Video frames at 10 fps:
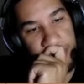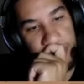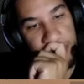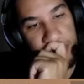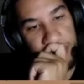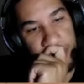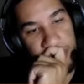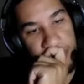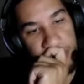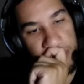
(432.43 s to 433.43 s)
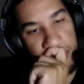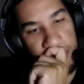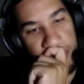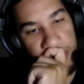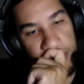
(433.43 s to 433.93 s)

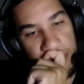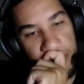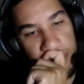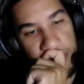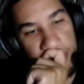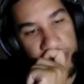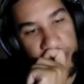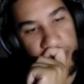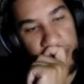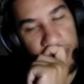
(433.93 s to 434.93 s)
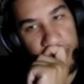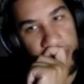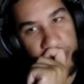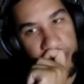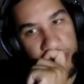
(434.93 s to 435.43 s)

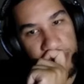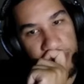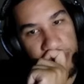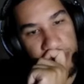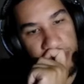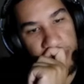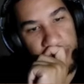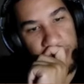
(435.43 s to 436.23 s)
(no one is talking)